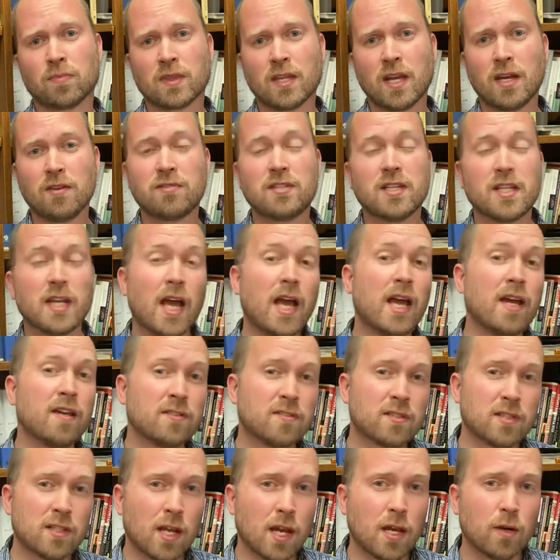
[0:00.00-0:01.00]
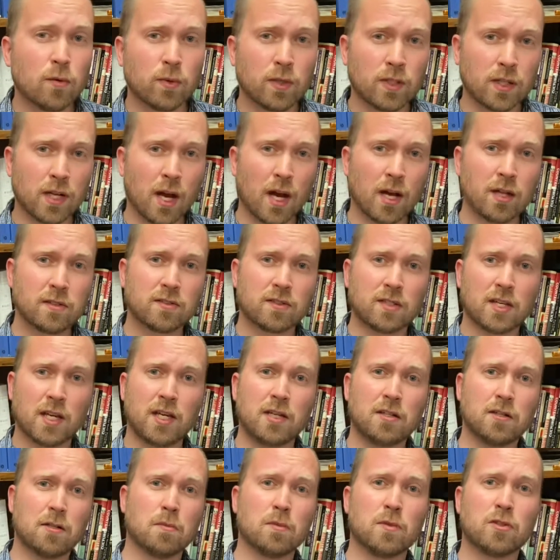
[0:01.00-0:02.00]
if today is the day when God's
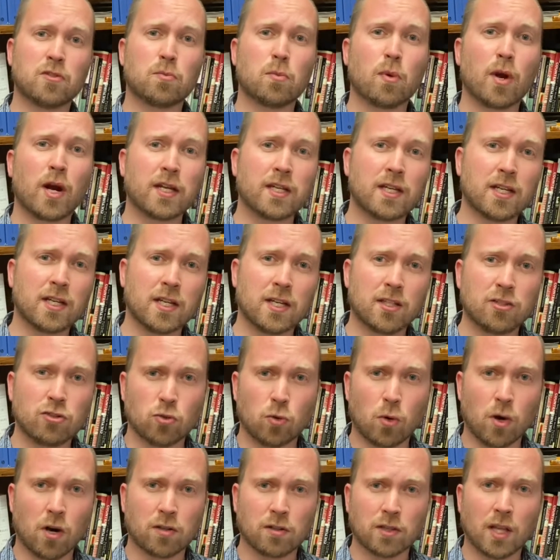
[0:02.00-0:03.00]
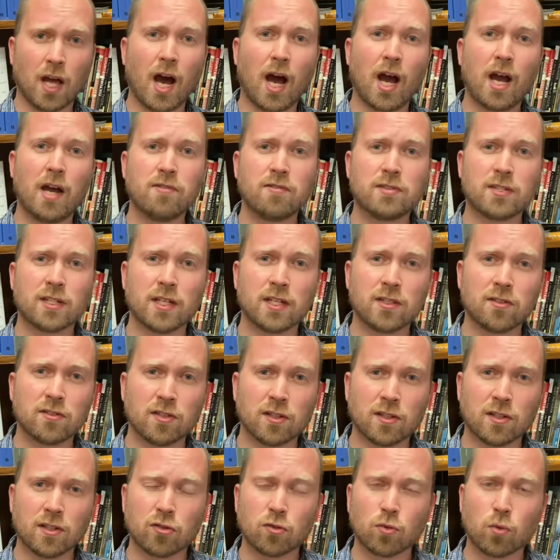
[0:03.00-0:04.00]
kingdom is breaking into our lives and
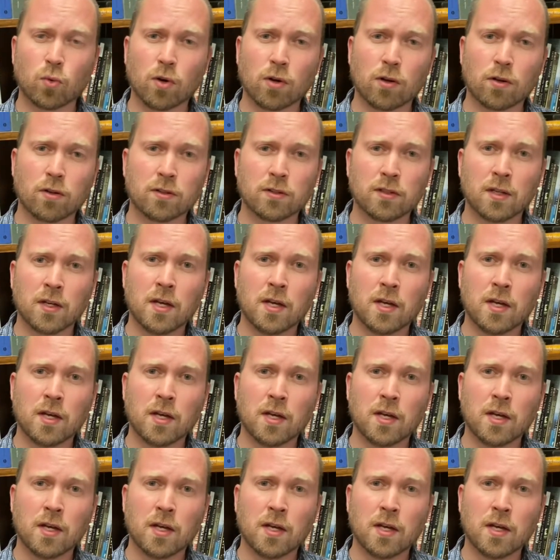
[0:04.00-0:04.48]
into this world,